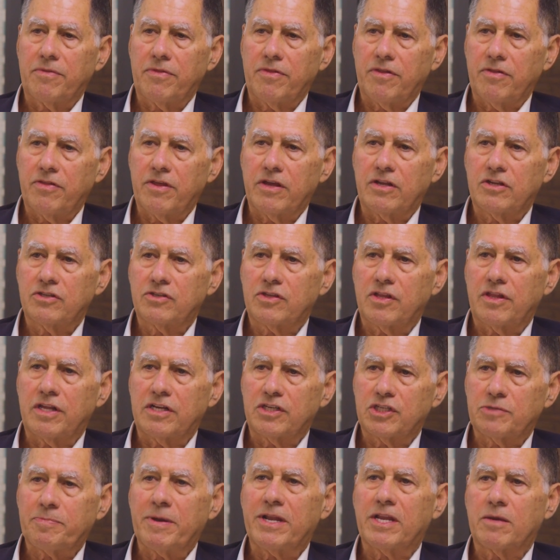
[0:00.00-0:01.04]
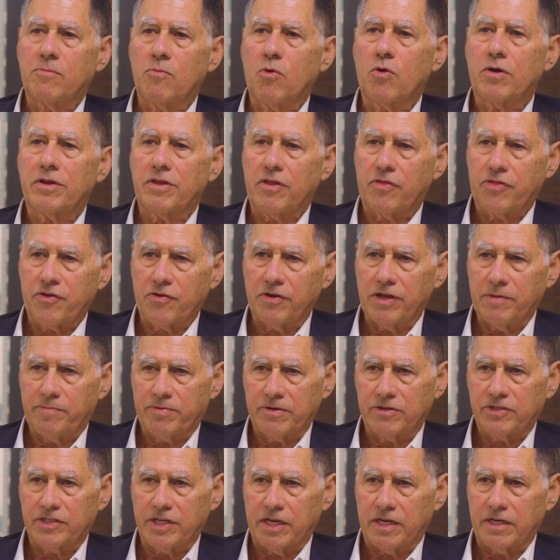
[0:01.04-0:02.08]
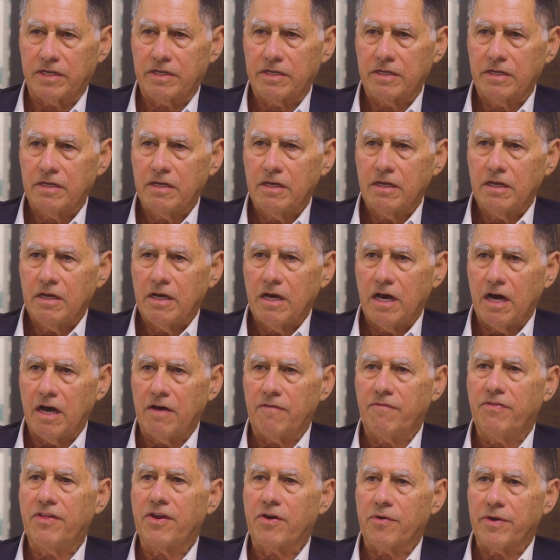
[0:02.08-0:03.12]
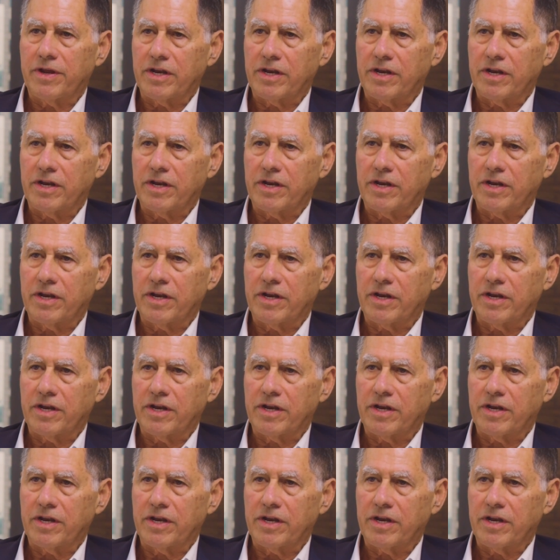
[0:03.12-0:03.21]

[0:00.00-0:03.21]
that is spending more than 30% of their